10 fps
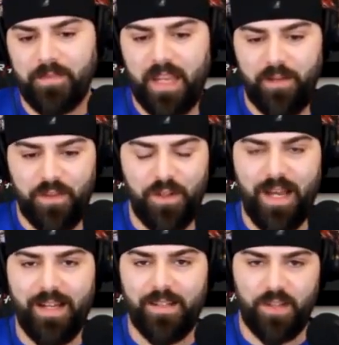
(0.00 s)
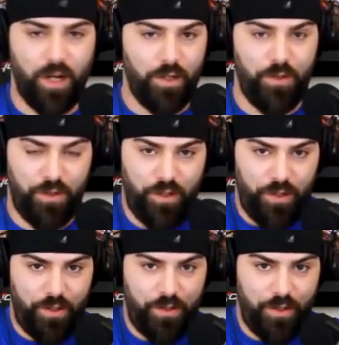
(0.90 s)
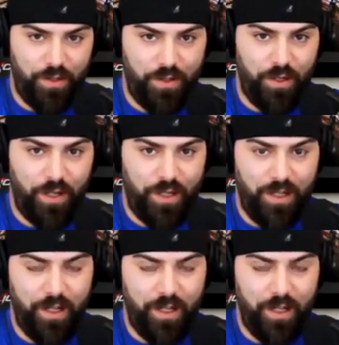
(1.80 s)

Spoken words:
If the you're